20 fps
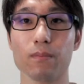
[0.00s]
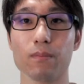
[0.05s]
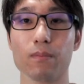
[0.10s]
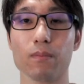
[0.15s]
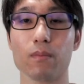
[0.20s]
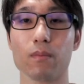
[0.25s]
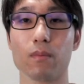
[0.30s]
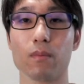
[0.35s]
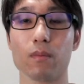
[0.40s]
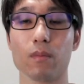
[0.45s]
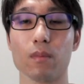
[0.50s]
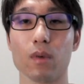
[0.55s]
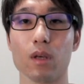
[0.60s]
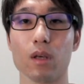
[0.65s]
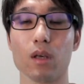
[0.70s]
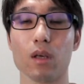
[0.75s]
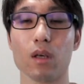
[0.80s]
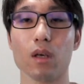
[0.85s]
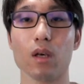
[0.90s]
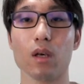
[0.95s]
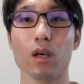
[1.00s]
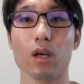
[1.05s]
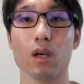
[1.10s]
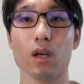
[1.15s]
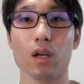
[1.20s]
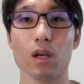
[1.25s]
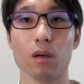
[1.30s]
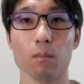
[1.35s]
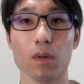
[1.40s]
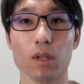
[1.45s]
development, we
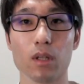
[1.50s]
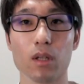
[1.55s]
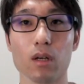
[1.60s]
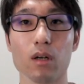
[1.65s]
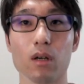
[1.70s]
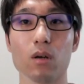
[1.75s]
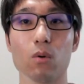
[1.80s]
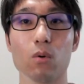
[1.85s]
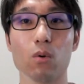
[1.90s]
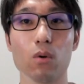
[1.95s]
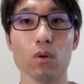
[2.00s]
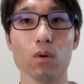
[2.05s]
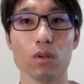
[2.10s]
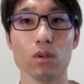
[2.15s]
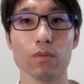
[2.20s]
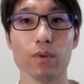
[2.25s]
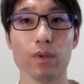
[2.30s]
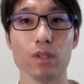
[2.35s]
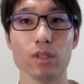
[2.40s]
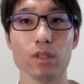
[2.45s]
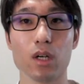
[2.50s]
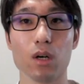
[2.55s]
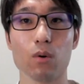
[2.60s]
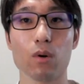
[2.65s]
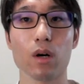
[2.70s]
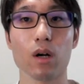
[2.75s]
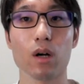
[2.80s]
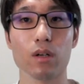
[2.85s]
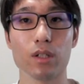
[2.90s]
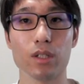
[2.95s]
faced with the challenge of
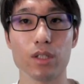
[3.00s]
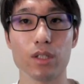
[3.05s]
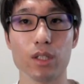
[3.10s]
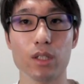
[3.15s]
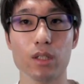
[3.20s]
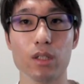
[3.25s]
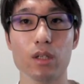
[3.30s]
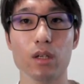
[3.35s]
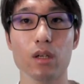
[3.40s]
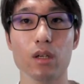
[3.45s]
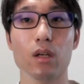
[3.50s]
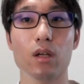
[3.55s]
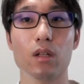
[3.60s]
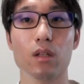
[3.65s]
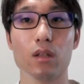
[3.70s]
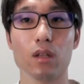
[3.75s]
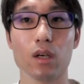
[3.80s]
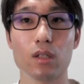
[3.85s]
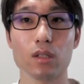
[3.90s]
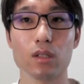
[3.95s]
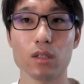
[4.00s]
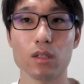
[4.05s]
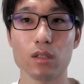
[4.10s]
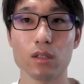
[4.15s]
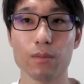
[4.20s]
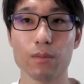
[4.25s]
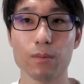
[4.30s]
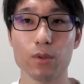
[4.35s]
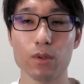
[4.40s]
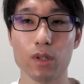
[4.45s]
automating release process.
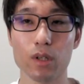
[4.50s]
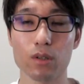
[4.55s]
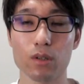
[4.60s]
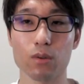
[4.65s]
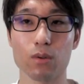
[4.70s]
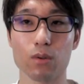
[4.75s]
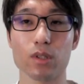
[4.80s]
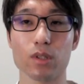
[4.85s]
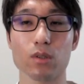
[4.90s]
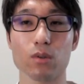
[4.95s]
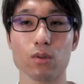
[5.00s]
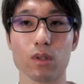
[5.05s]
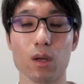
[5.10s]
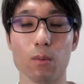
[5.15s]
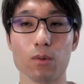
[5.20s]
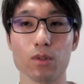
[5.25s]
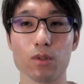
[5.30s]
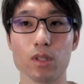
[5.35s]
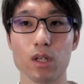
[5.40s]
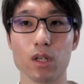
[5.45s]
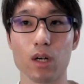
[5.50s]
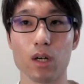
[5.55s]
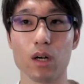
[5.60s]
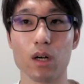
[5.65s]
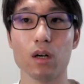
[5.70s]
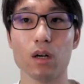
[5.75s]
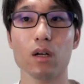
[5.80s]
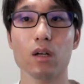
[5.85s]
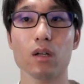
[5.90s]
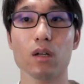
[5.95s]
We also needed
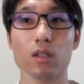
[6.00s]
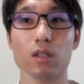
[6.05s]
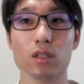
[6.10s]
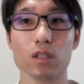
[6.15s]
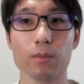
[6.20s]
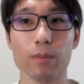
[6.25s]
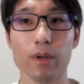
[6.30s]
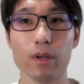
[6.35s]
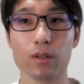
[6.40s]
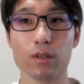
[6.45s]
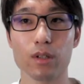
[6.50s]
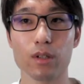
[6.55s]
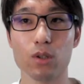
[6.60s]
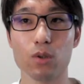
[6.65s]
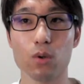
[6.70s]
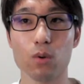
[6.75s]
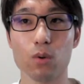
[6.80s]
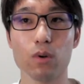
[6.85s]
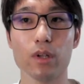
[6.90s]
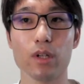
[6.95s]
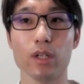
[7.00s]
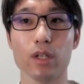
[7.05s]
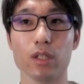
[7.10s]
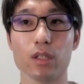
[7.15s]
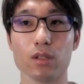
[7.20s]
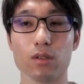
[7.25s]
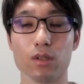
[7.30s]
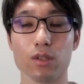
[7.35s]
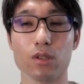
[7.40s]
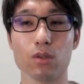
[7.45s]
to manage a large number of
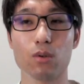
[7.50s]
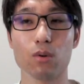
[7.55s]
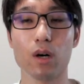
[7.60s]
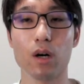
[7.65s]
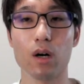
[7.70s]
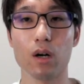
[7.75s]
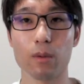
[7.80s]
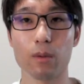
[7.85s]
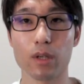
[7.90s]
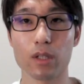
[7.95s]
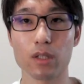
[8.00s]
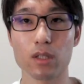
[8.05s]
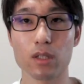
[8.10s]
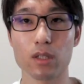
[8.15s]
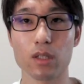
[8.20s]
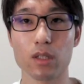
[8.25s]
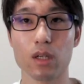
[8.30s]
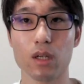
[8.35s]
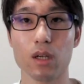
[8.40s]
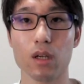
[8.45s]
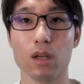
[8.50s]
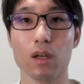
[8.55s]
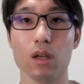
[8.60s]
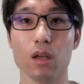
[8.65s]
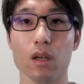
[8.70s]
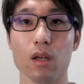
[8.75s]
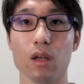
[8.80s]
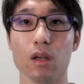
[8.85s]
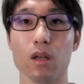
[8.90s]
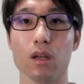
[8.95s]
features and release them
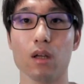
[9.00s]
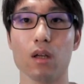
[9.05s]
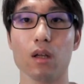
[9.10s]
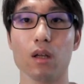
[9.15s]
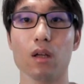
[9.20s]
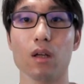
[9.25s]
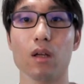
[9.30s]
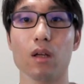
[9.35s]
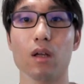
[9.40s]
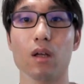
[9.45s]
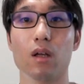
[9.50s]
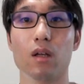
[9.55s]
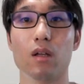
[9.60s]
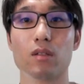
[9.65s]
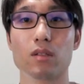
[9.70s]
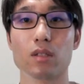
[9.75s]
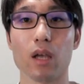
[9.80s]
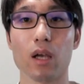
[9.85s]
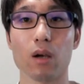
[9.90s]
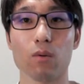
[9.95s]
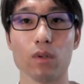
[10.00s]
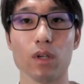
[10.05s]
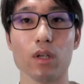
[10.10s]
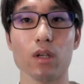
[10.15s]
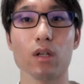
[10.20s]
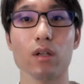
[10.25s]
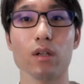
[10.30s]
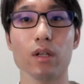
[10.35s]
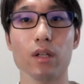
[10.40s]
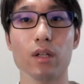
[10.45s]
quickly while keeping proper
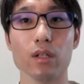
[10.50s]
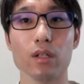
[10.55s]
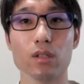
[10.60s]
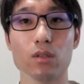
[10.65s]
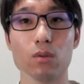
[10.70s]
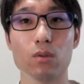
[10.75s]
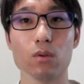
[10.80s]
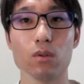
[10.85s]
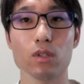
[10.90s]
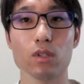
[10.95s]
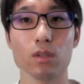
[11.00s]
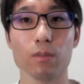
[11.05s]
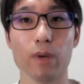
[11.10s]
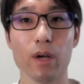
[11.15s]
product quality.